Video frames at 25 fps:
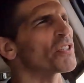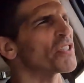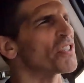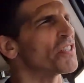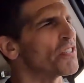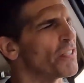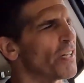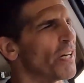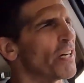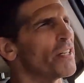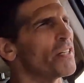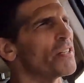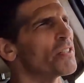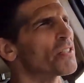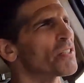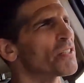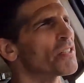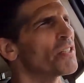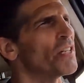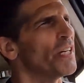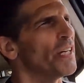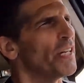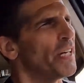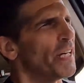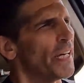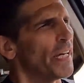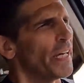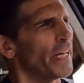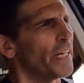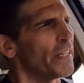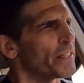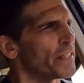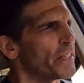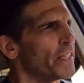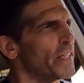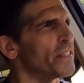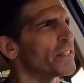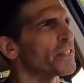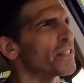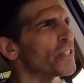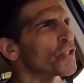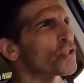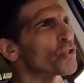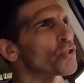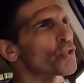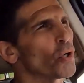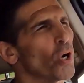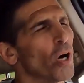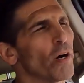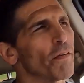It's nice. It's a
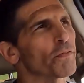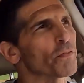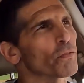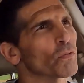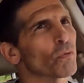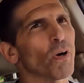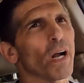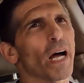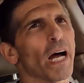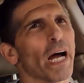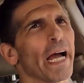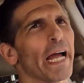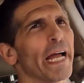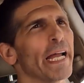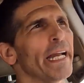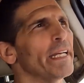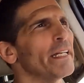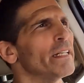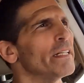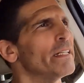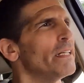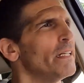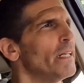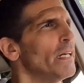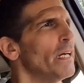soft ride.